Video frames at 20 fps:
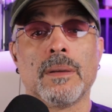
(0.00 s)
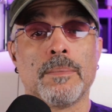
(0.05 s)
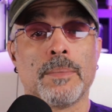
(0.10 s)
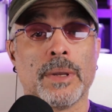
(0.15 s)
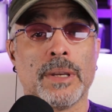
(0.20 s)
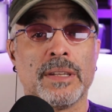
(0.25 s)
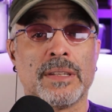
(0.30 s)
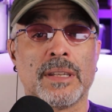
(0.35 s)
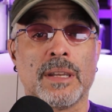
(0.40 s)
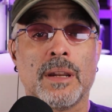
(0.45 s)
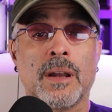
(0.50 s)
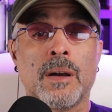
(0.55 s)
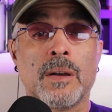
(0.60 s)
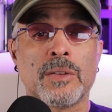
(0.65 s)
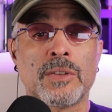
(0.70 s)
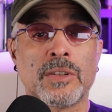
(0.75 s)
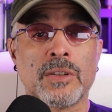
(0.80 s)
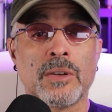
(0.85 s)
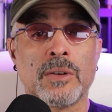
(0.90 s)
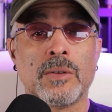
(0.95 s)
But is it
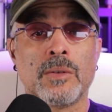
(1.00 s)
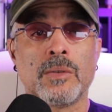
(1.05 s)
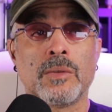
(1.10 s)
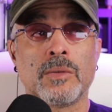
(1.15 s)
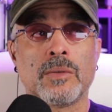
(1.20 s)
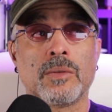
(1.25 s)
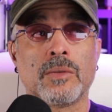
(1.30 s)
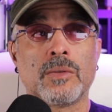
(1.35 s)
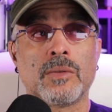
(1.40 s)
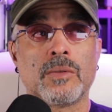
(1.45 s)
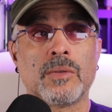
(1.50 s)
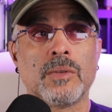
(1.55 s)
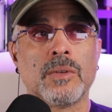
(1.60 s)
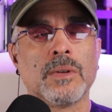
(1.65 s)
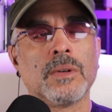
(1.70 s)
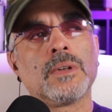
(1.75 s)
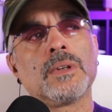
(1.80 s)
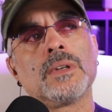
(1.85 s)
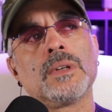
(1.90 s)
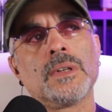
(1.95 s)
also
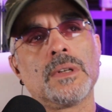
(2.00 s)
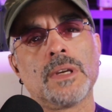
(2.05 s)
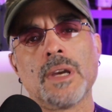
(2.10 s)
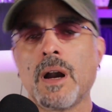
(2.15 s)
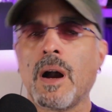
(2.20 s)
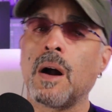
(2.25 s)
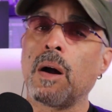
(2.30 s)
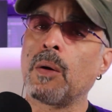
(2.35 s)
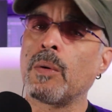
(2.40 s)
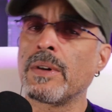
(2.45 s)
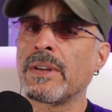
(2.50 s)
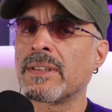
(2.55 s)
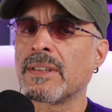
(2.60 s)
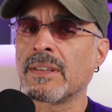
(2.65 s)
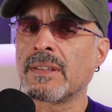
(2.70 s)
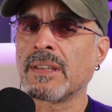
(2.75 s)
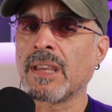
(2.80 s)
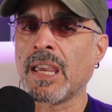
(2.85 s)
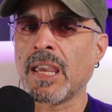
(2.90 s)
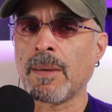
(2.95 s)
always the
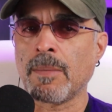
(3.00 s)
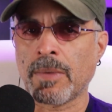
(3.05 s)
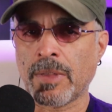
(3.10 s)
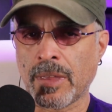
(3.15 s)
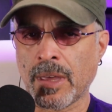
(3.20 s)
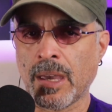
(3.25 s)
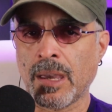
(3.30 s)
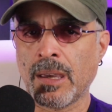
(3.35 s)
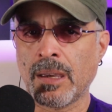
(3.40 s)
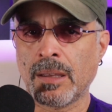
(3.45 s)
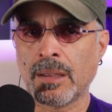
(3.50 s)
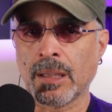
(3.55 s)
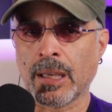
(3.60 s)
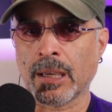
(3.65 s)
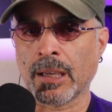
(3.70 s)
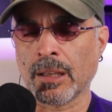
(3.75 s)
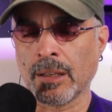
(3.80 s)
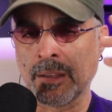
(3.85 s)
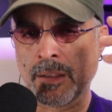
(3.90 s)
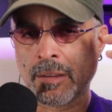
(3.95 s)
same thing, like
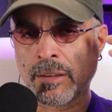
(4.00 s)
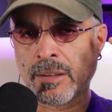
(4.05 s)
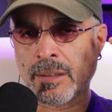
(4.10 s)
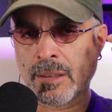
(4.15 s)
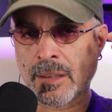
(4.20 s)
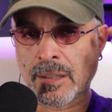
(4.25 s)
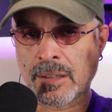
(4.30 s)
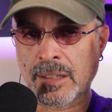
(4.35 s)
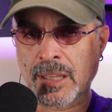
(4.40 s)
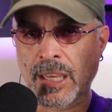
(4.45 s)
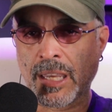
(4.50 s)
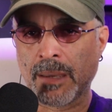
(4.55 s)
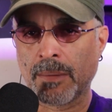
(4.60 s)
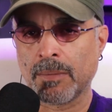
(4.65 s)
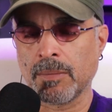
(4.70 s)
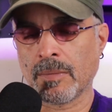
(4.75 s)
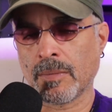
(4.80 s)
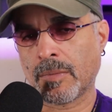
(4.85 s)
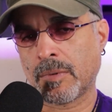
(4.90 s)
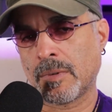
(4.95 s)
the
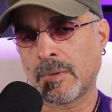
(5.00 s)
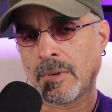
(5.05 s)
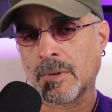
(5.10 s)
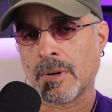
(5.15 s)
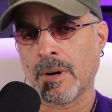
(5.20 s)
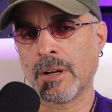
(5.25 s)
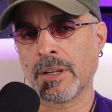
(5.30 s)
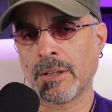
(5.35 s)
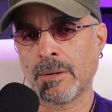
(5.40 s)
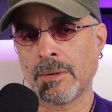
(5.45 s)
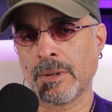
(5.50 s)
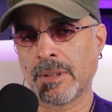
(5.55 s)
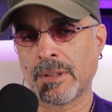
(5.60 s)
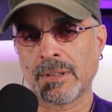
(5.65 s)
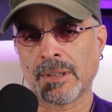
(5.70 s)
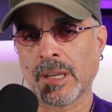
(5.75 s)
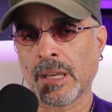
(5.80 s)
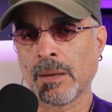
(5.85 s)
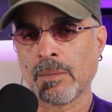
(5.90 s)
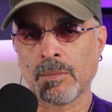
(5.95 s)
same conduit,
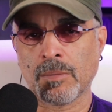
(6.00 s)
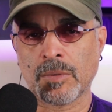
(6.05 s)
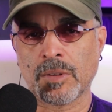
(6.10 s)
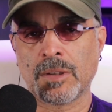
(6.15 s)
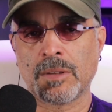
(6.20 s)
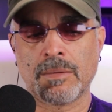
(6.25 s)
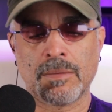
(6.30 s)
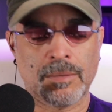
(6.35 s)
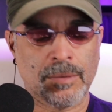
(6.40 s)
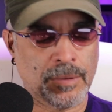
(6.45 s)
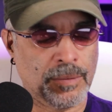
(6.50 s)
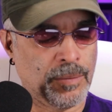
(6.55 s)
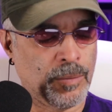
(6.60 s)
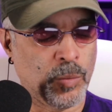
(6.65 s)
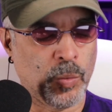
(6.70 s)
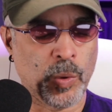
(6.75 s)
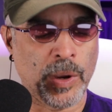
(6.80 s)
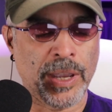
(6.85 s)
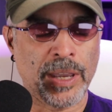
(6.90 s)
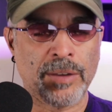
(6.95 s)
same
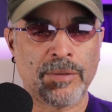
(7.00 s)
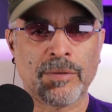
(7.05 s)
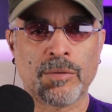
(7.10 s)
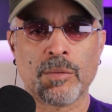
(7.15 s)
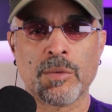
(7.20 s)
way of